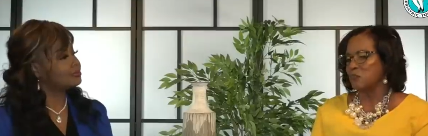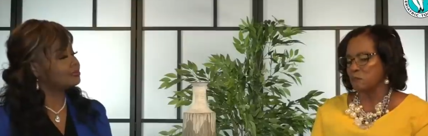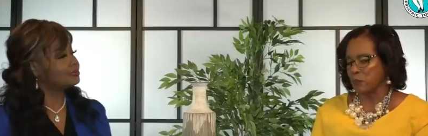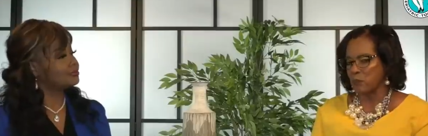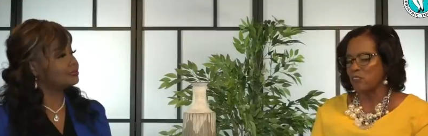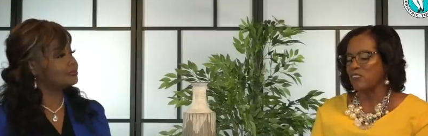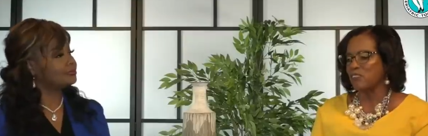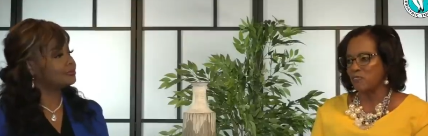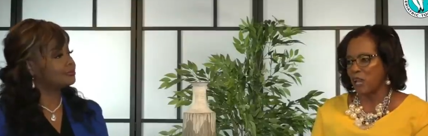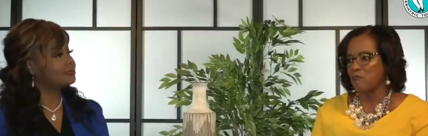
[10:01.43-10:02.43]
Speaker 1: to the
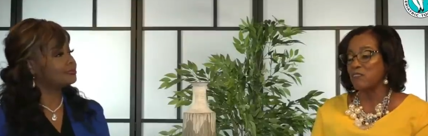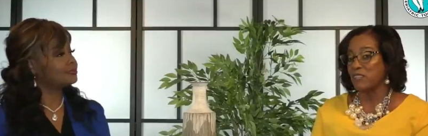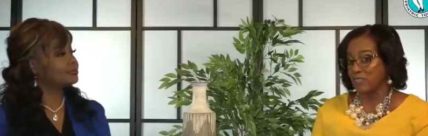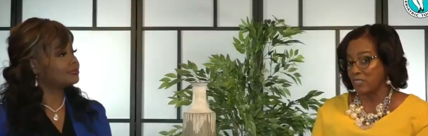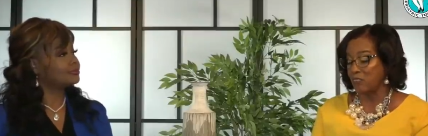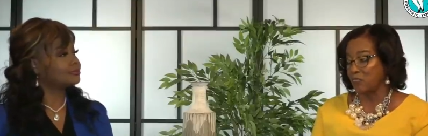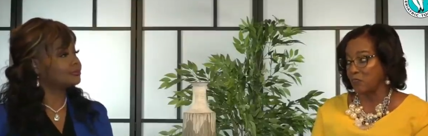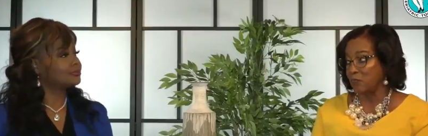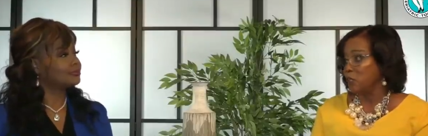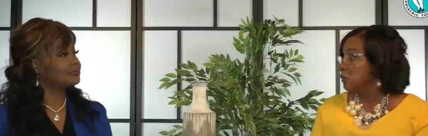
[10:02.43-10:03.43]
person's
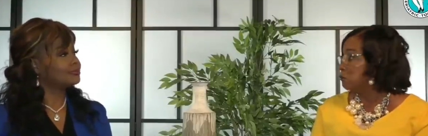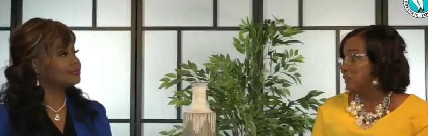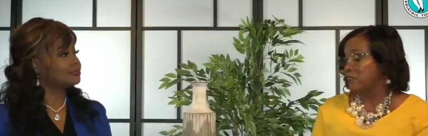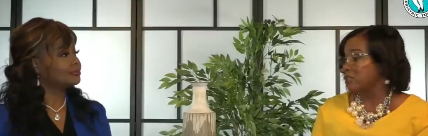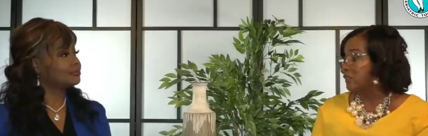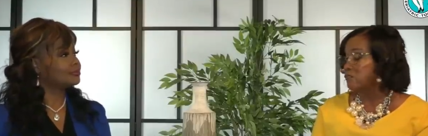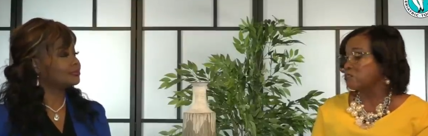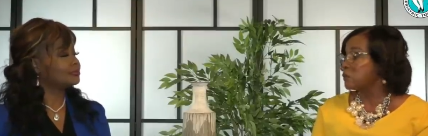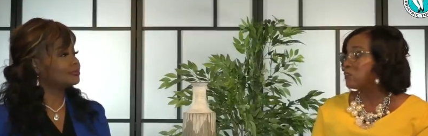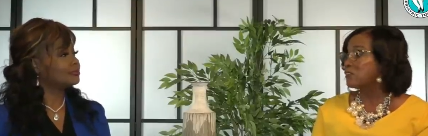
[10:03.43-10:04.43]
conversation within the
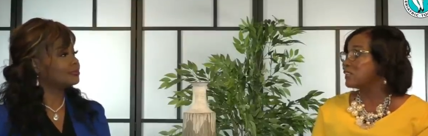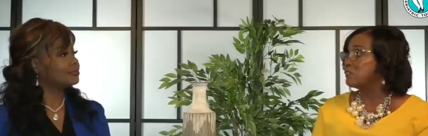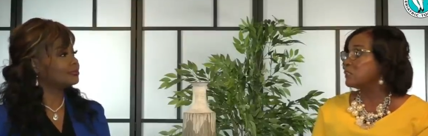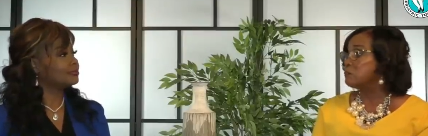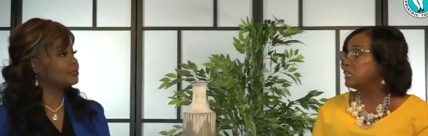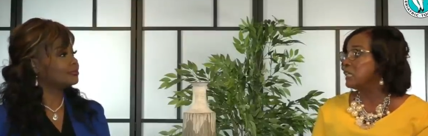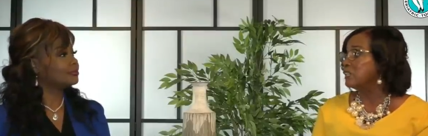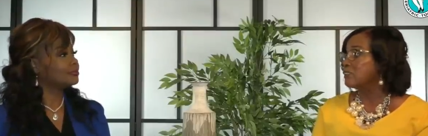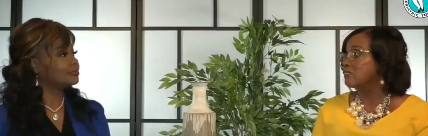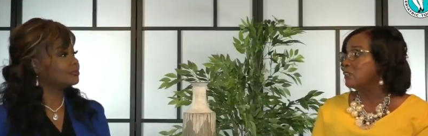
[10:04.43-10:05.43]
first seven
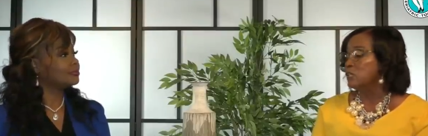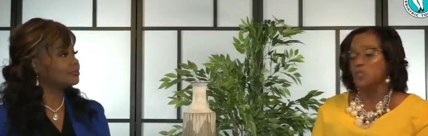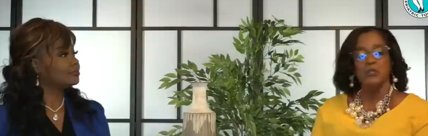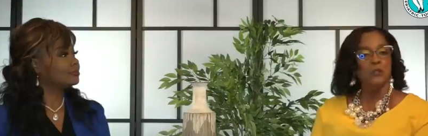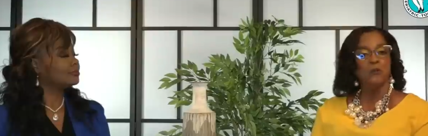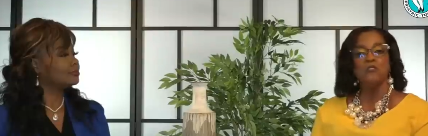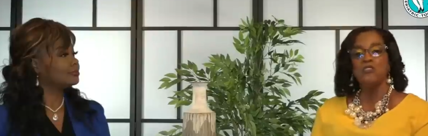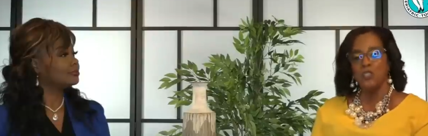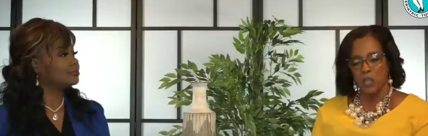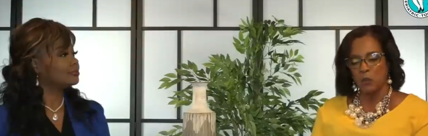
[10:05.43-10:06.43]
minutes, you'll
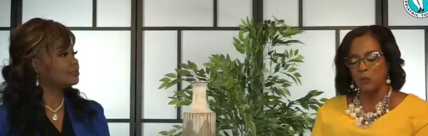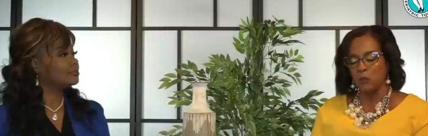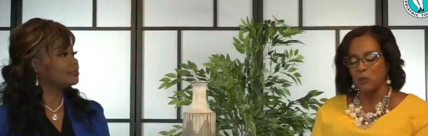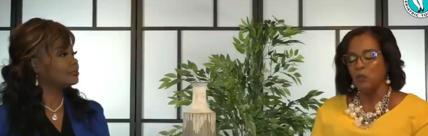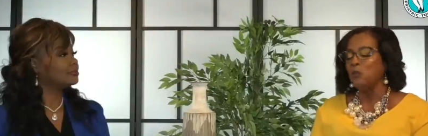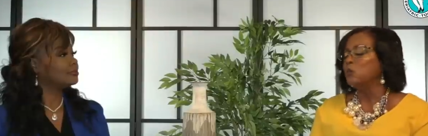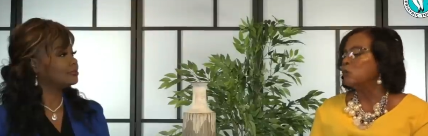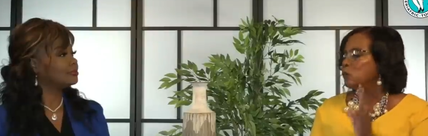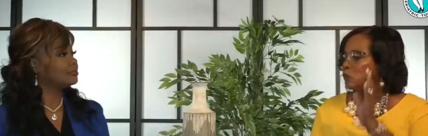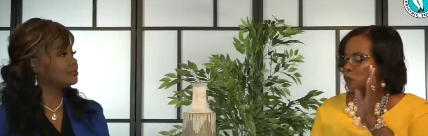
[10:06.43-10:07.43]
know
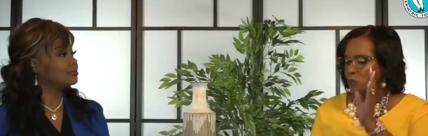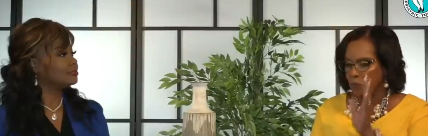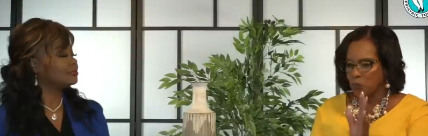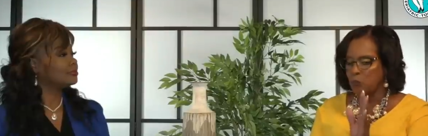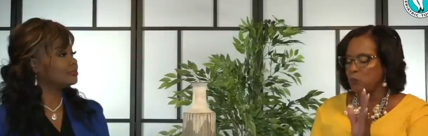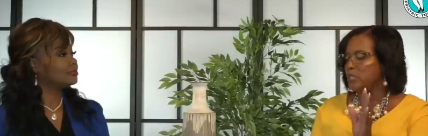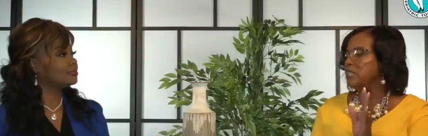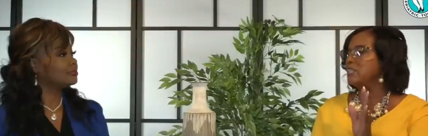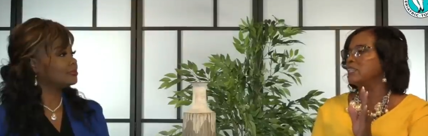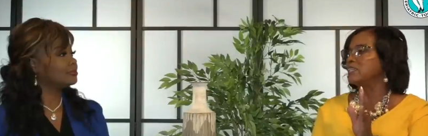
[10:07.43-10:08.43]
who
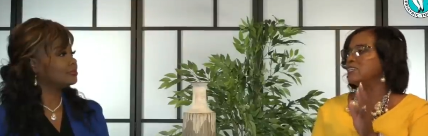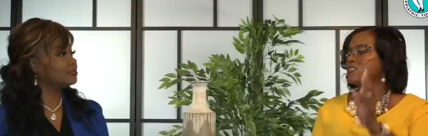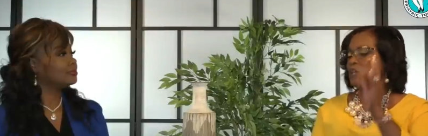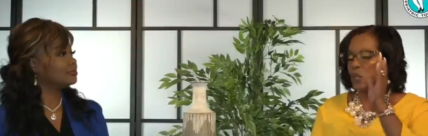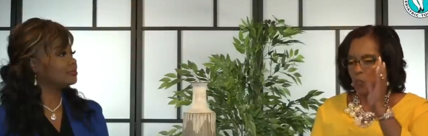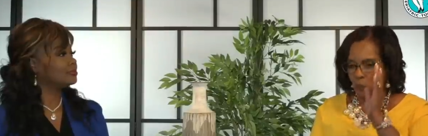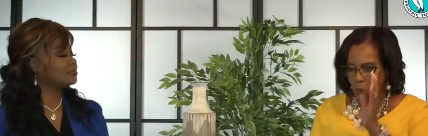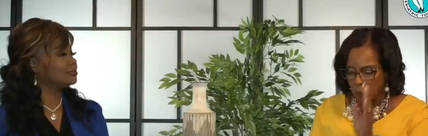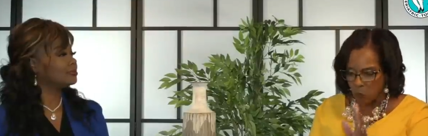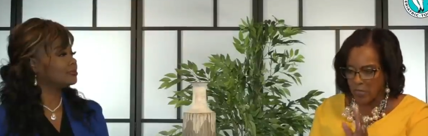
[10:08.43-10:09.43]
he is,
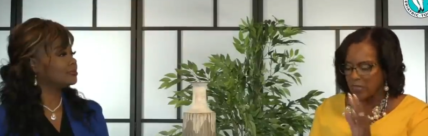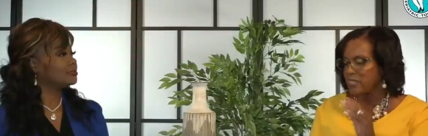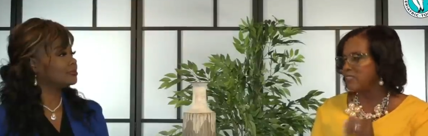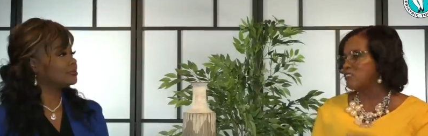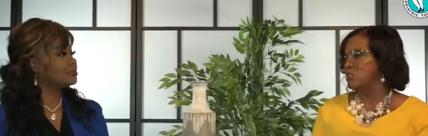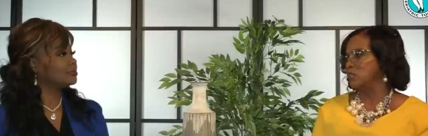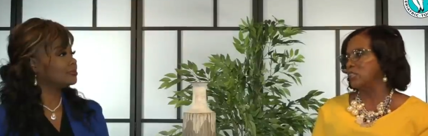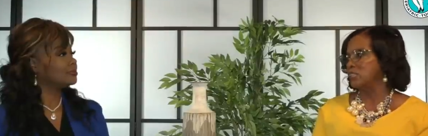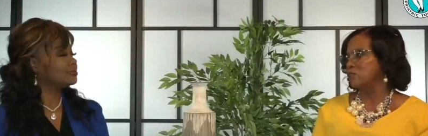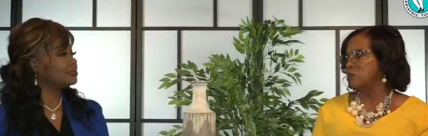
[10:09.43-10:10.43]
what he's
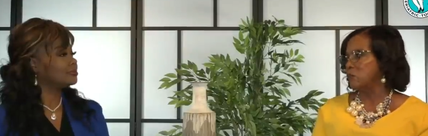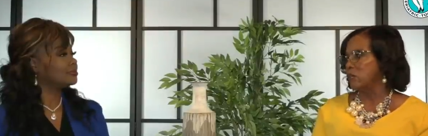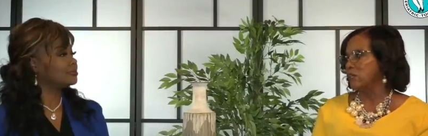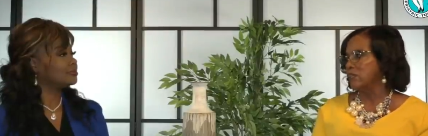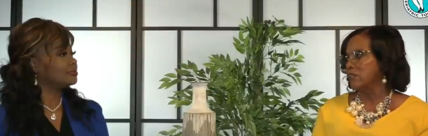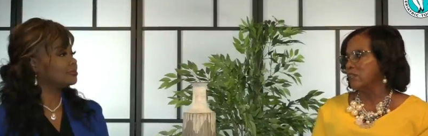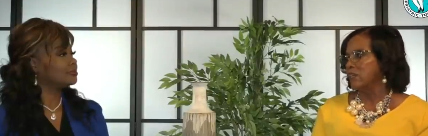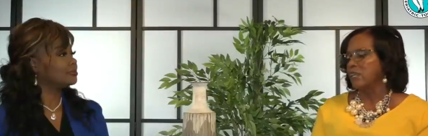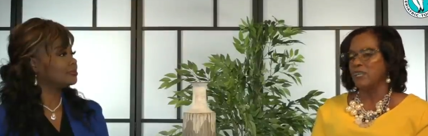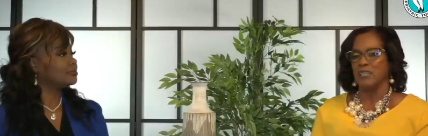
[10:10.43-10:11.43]
looking for.
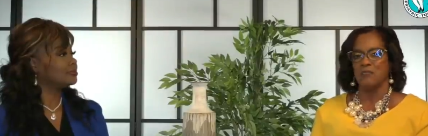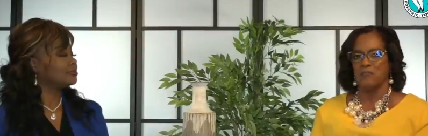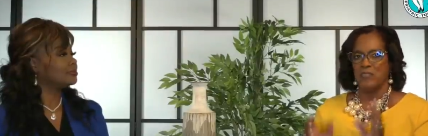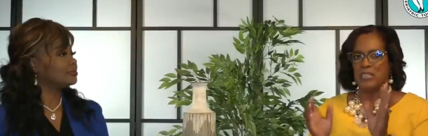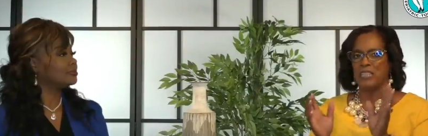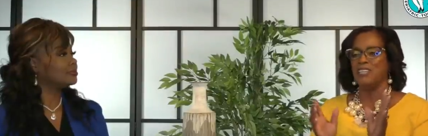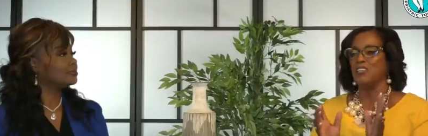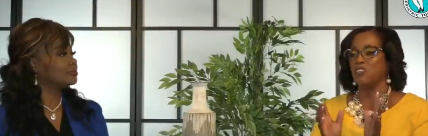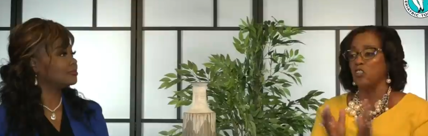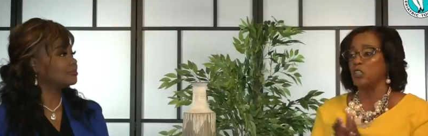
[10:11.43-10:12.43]
If
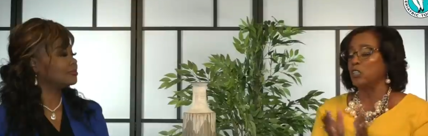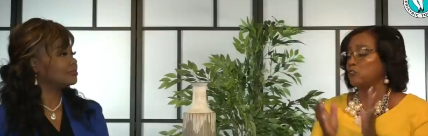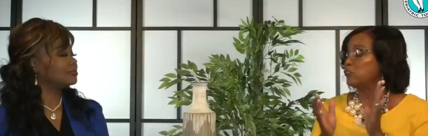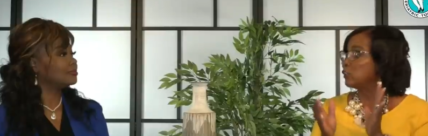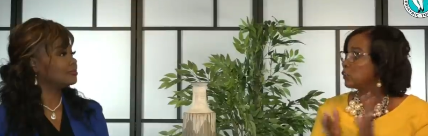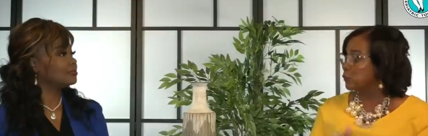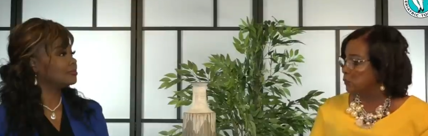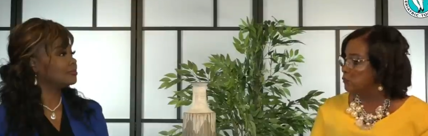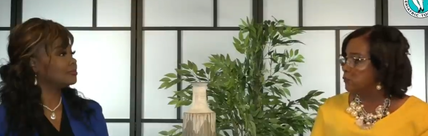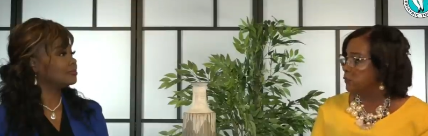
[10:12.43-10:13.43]
he's looking for
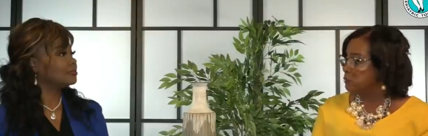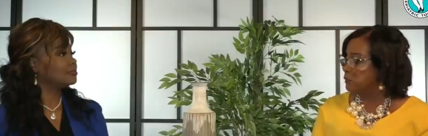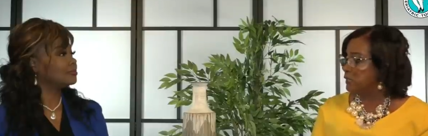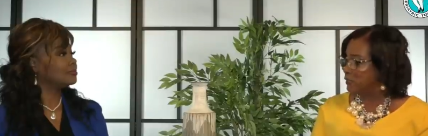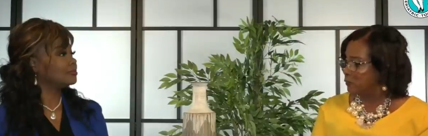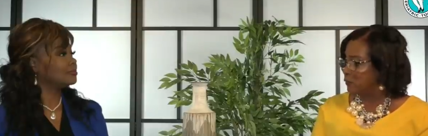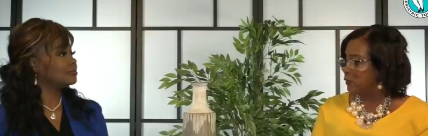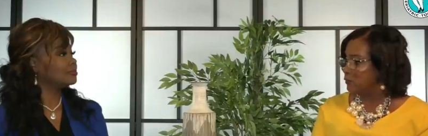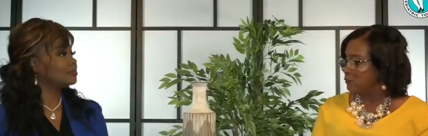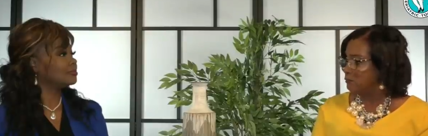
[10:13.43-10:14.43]
girlfriend
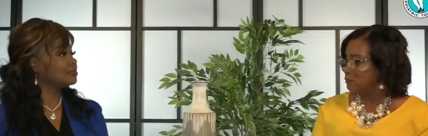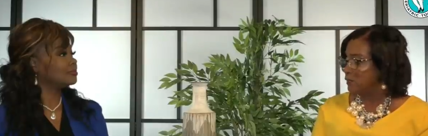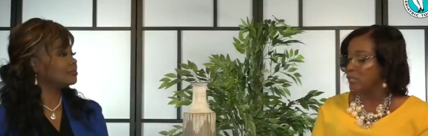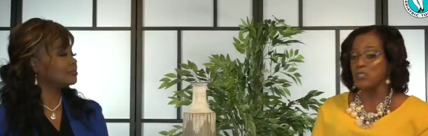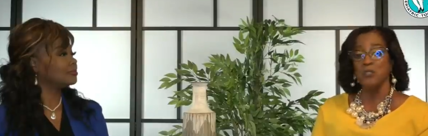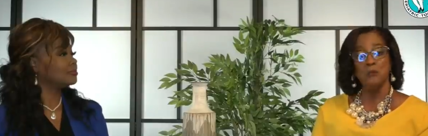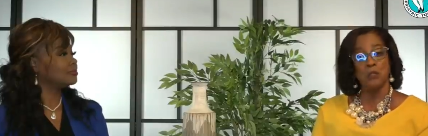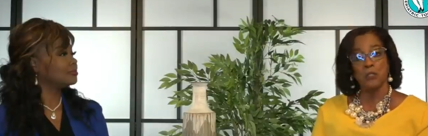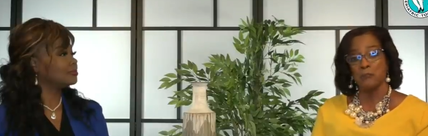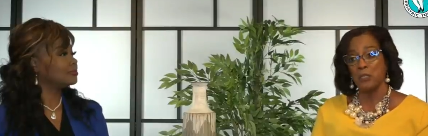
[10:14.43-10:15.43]
material and you
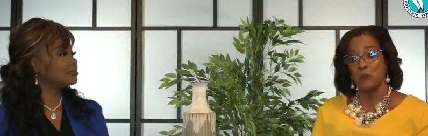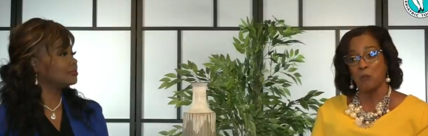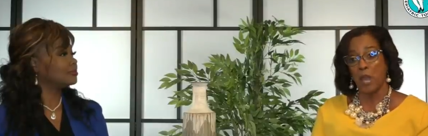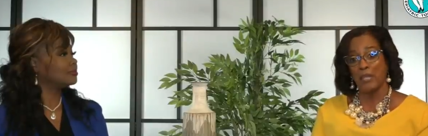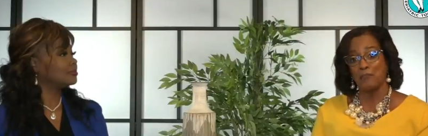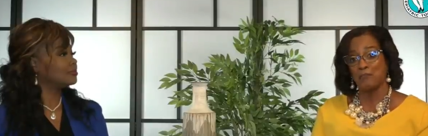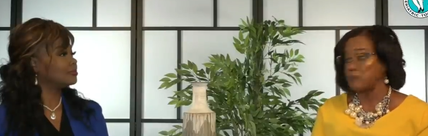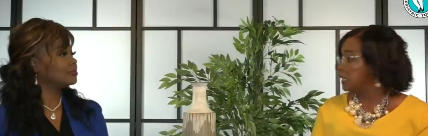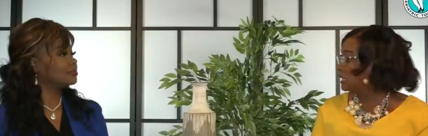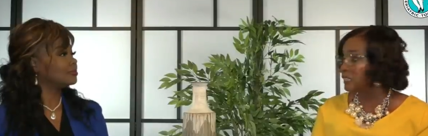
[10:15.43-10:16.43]
want to be a wife,
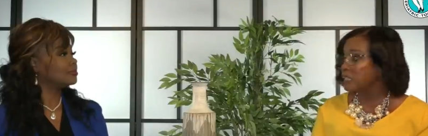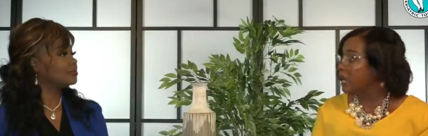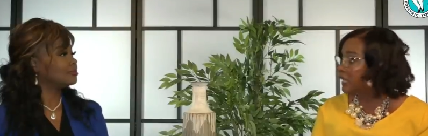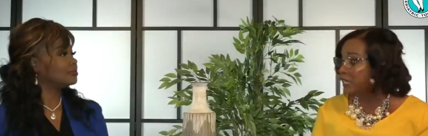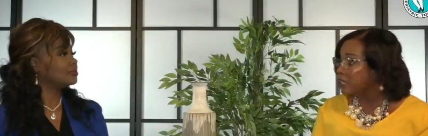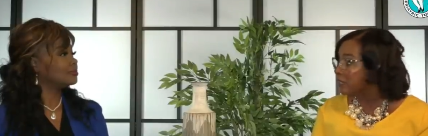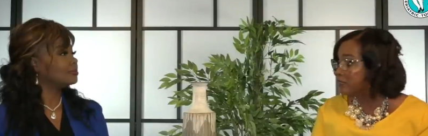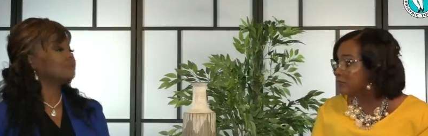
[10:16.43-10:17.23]
he's not it